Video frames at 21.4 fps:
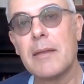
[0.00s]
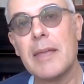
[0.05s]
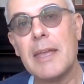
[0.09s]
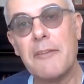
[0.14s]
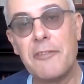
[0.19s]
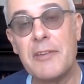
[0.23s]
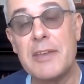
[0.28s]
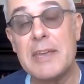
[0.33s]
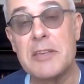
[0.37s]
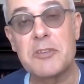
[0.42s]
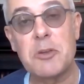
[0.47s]

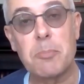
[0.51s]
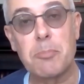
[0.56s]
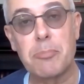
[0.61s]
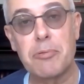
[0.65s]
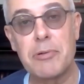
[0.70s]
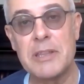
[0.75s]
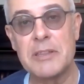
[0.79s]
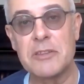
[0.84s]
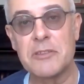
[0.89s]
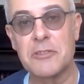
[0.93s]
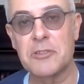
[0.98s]
If he is a
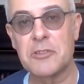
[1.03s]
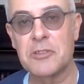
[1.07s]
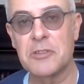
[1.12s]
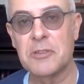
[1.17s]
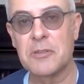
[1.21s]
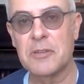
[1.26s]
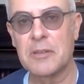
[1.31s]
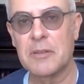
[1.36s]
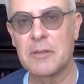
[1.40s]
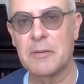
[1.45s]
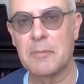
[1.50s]
prince,
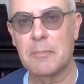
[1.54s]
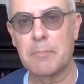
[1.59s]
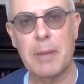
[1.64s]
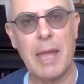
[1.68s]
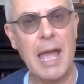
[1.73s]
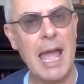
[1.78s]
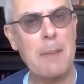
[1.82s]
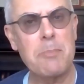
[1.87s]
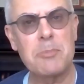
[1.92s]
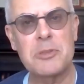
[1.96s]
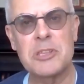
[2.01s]

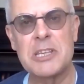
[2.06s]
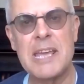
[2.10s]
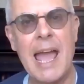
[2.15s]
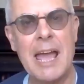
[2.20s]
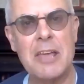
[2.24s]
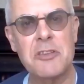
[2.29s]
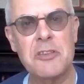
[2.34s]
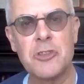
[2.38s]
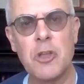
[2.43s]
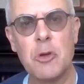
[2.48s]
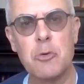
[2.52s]
perhaps he
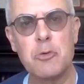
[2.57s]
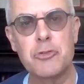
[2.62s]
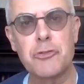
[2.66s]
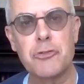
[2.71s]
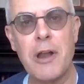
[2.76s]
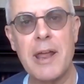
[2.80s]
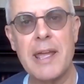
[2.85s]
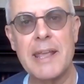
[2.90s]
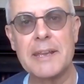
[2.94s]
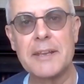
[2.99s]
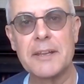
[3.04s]
has no
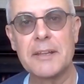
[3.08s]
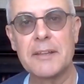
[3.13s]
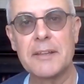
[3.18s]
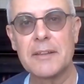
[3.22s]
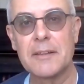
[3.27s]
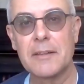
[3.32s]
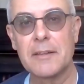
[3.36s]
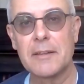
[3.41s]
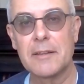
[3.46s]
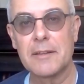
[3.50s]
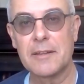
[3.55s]
trade.
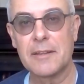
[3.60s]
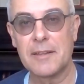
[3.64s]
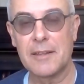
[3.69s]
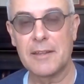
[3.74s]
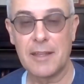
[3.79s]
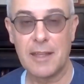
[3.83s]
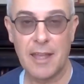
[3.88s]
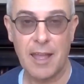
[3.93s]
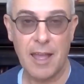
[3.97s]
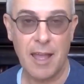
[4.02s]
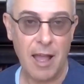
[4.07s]

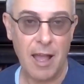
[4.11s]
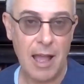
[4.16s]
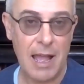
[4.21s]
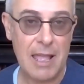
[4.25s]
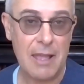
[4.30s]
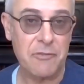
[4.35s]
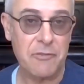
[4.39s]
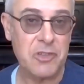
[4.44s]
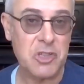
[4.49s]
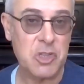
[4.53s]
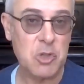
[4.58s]
I
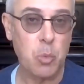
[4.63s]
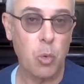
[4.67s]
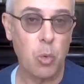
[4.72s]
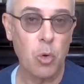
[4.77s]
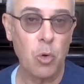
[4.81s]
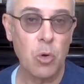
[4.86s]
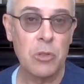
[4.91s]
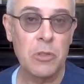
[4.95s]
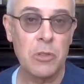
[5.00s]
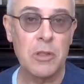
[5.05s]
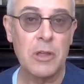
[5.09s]
have
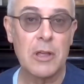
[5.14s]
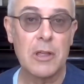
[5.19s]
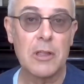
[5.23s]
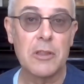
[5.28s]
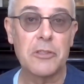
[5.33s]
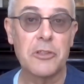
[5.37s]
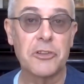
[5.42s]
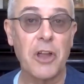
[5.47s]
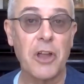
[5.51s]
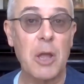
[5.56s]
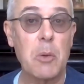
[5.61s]
sworn
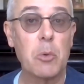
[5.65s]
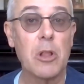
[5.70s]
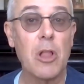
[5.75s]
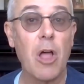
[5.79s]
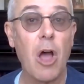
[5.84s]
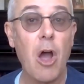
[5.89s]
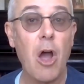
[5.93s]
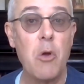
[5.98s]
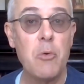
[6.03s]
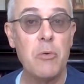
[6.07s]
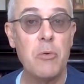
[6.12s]
that I will
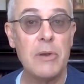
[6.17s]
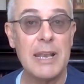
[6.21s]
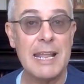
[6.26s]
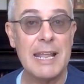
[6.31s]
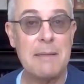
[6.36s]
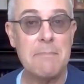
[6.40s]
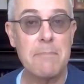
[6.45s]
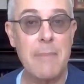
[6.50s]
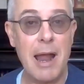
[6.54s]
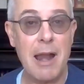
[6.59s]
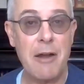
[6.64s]

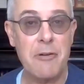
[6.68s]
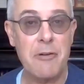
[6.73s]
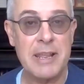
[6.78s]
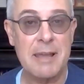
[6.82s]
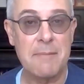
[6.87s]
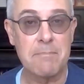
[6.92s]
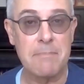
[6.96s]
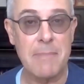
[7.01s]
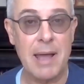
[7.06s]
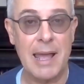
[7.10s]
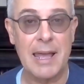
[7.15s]
only marry
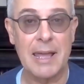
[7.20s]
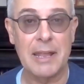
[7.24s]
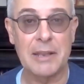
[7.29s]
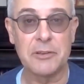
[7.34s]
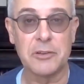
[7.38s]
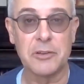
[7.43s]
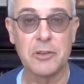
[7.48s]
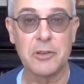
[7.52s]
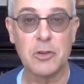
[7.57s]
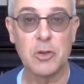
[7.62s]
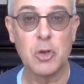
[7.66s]
a
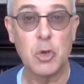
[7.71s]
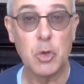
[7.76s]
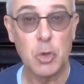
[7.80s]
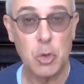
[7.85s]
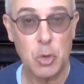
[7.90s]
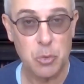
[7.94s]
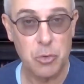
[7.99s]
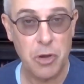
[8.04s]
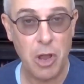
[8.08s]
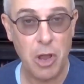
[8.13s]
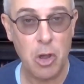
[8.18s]
man
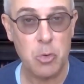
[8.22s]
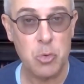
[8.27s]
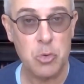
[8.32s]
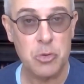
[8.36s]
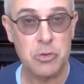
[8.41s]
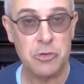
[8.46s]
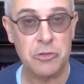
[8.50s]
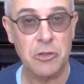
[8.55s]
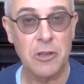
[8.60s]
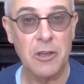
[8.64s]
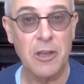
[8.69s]
who
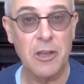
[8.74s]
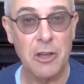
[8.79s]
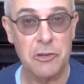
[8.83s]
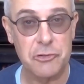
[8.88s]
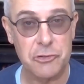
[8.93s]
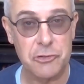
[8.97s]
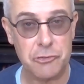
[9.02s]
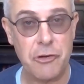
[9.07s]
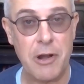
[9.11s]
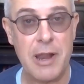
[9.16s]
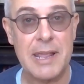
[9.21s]
knows a
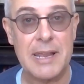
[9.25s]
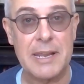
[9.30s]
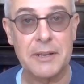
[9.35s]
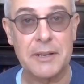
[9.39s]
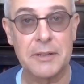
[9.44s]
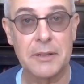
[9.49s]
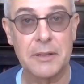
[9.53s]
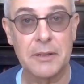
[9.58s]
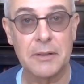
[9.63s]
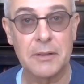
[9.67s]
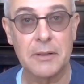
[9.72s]
trade.
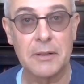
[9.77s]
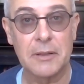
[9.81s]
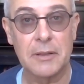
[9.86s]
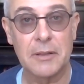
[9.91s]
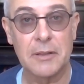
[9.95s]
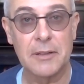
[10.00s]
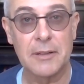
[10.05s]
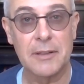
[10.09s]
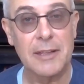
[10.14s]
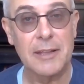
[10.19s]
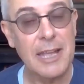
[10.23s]

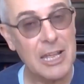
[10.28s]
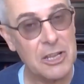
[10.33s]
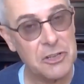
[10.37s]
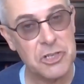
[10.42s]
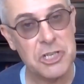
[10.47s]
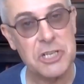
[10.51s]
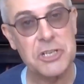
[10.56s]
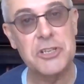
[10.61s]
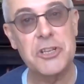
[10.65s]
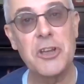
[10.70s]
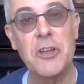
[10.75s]
And
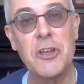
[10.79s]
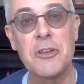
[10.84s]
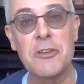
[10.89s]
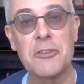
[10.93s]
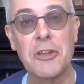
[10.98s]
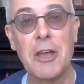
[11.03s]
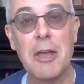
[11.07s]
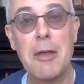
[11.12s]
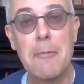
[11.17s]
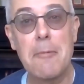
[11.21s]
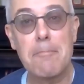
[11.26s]
she
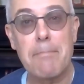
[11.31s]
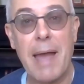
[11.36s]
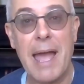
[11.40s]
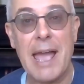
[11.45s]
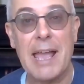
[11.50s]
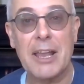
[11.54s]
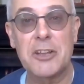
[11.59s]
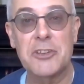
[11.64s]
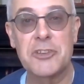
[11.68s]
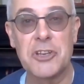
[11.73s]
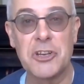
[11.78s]
turned
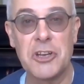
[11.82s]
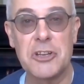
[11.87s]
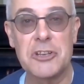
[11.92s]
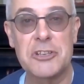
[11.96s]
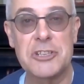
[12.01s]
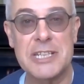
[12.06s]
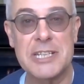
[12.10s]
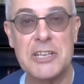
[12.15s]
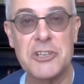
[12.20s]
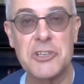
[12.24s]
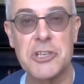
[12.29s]
back to her
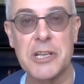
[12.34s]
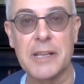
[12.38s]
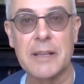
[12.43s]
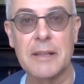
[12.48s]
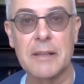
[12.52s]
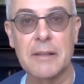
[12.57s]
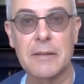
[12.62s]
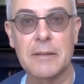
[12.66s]
teaching.